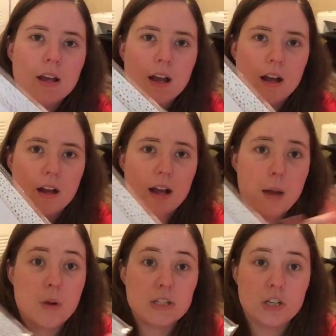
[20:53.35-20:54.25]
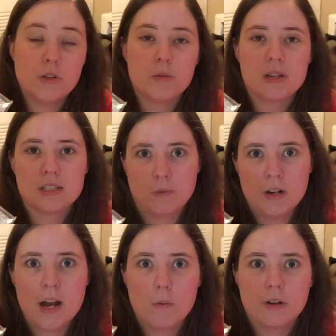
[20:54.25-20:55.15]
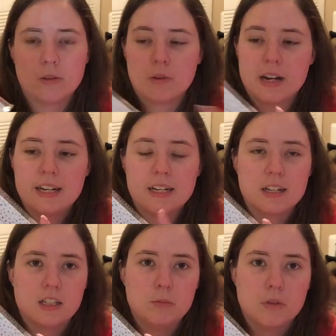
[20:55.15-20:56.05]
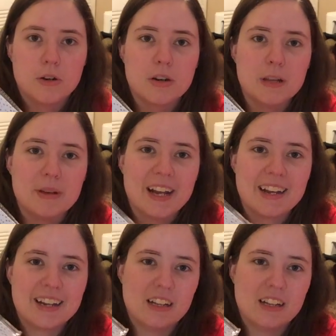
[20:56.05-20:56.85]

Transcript: I bought two because one, I wanted one. I needed a clipboard really bad, and I